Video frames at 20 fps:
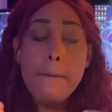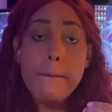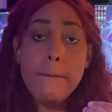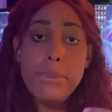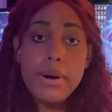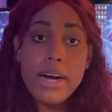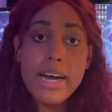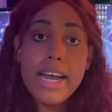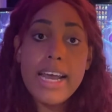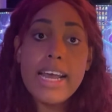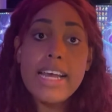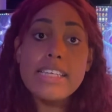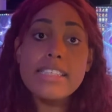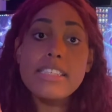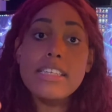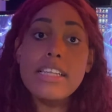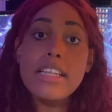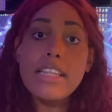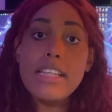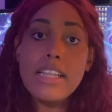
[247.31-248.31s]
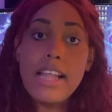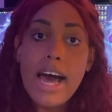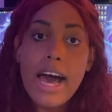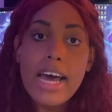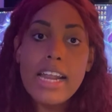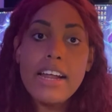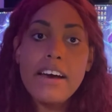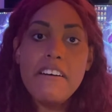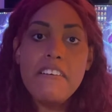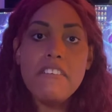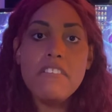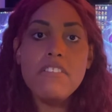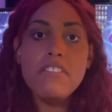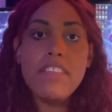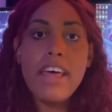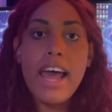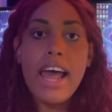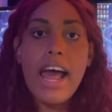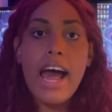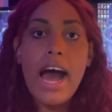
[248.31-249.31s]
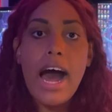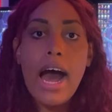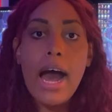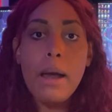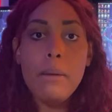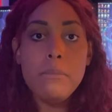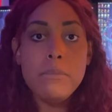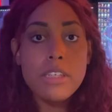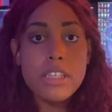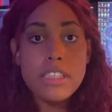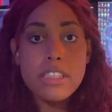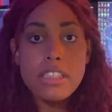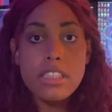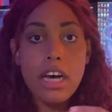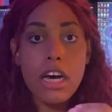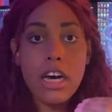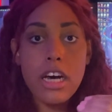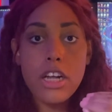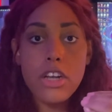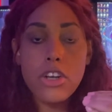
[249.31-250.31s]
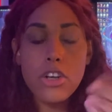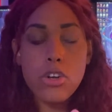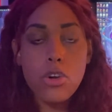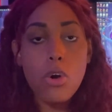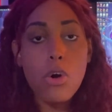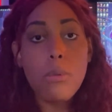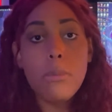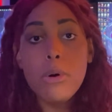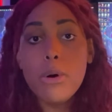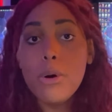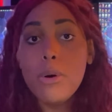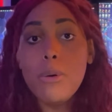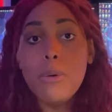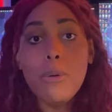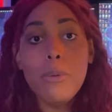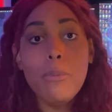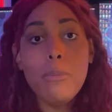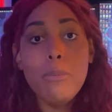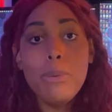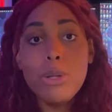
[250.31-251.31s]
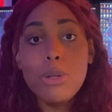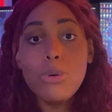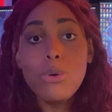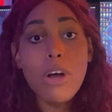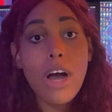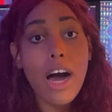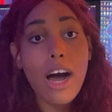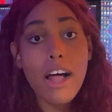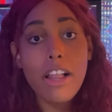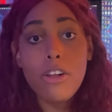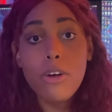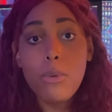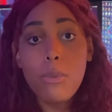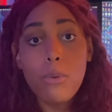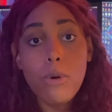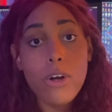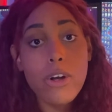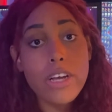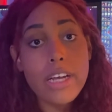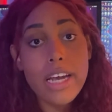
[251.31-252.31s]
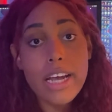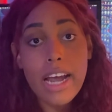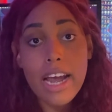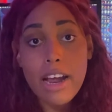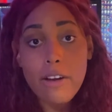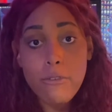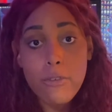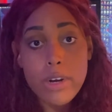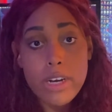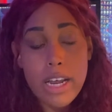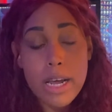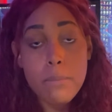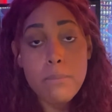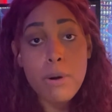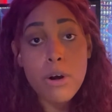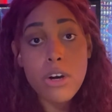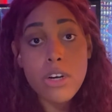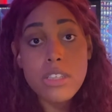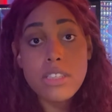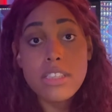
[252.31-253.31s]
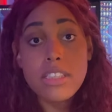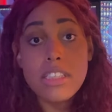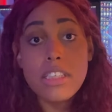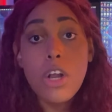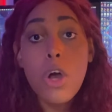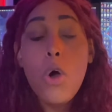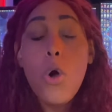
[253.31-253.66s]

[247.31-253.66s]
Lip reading: but it's a lot of that I'm just a normal blue collar working everyday person,